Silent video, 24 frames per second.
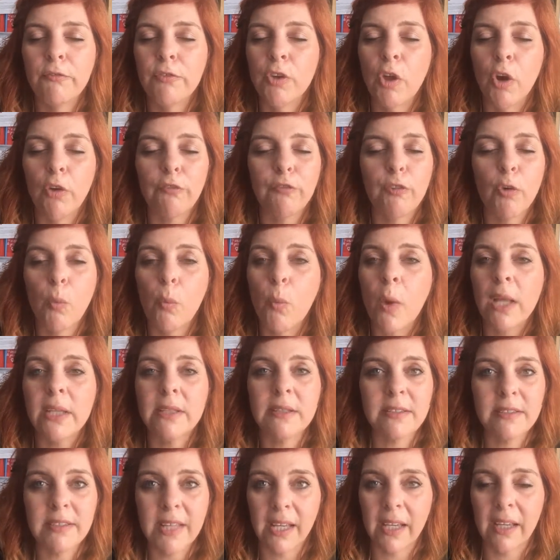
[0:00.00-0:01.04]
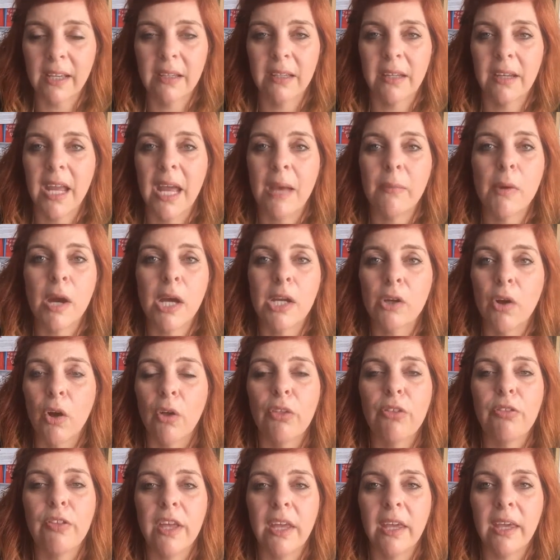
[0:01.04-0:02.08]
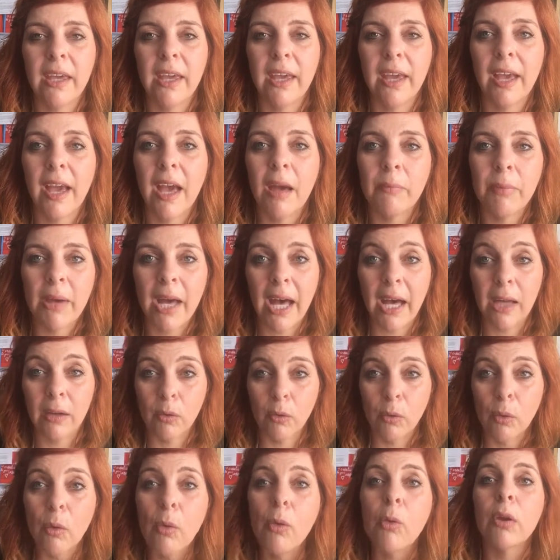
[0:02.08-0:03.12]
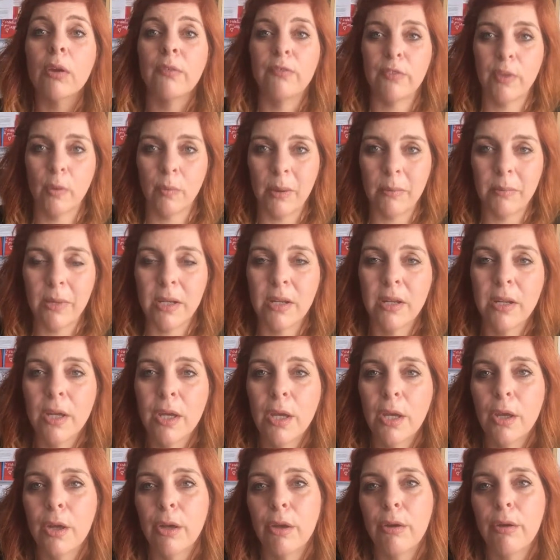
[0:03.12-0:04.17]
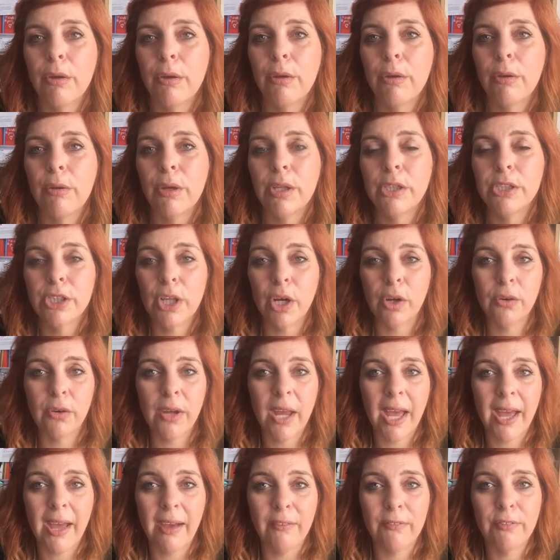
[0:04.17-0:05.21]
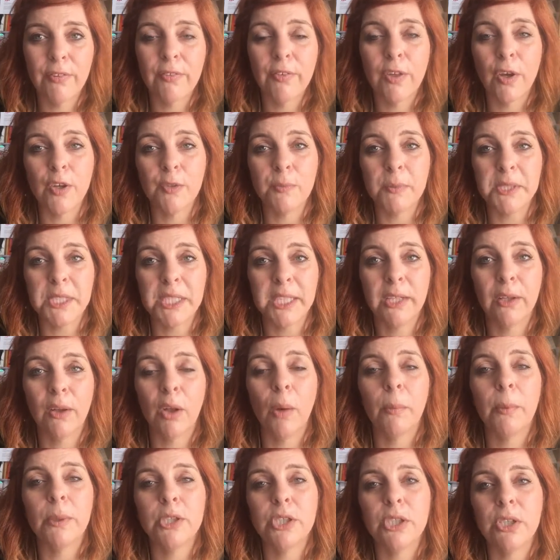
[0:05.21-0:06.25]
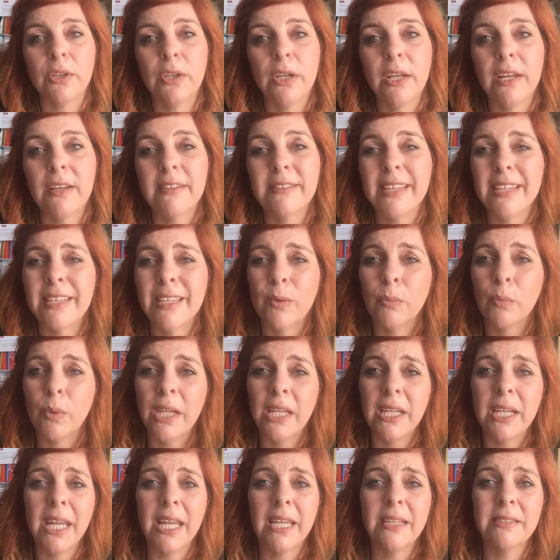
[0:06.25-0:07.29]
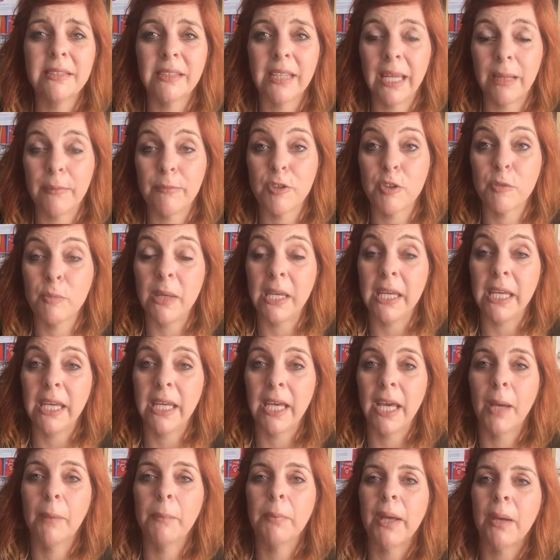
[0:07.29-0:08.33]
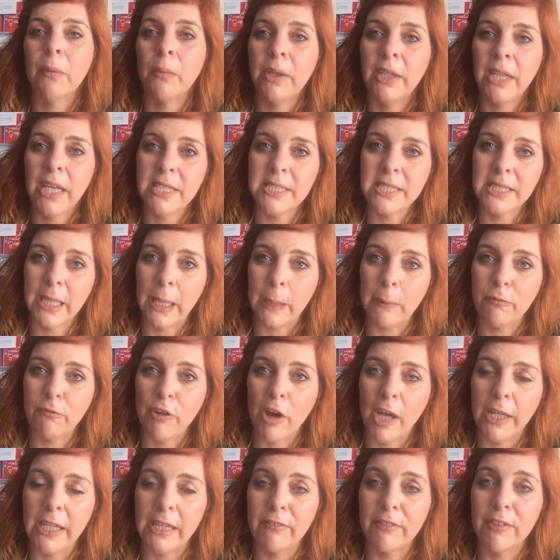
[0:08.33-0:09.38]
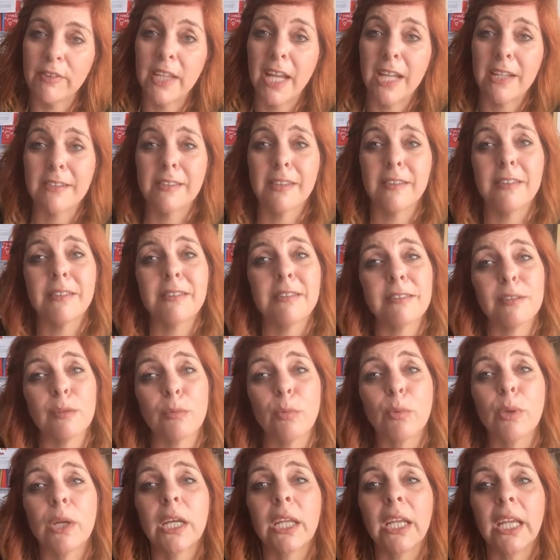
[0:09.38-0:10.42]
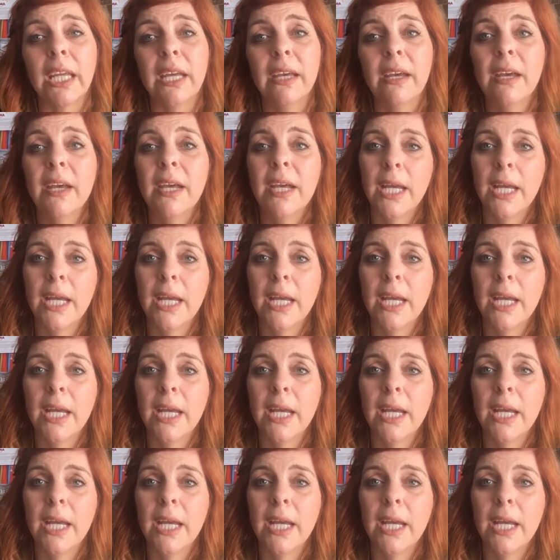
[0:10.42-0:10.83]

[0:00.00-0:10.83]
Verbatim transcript: not for one second am I not thinking about all of the women who don't have those particular opportunities and that we need to keep speaking up and we need to keep fighting for that. So this is a really